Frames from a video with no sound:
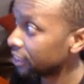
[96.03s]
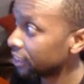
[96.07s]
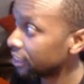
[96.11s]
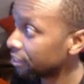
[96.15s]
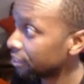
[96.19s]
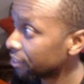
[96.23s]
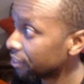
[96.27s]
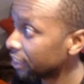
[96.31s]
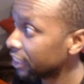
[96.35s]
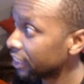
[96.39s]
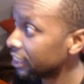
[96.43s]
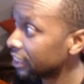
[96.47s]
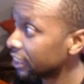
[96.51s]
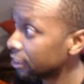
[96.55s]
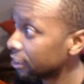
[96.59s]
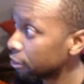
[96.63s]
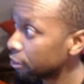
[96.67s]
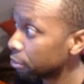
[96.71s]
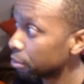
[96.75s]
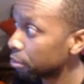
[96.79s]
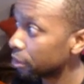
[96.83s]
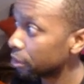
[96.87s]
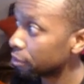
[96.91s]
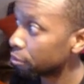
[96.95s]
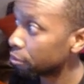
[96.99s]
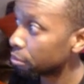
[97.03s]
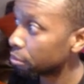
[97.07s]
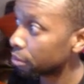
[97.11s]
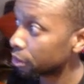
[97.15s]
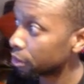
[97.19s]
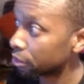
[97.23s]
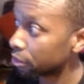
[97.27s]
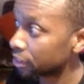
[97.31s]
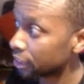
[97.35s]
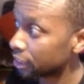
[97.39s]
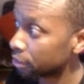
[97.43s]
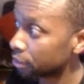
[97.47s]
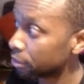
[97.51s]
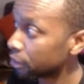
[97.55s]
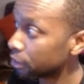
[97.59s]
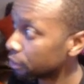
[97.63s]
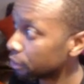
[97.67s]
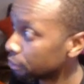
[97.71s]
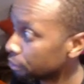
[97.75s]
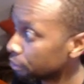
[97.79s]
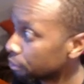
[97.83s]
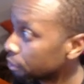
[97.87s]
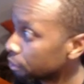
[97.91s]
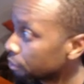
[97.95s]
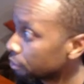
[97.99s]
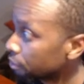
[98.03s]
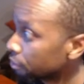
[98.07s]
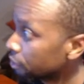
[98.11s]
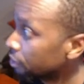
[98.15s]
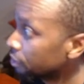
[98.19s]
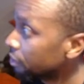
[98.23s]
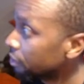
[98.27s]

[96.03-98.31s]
Anything that's pointed, we bring those elements to the forefront.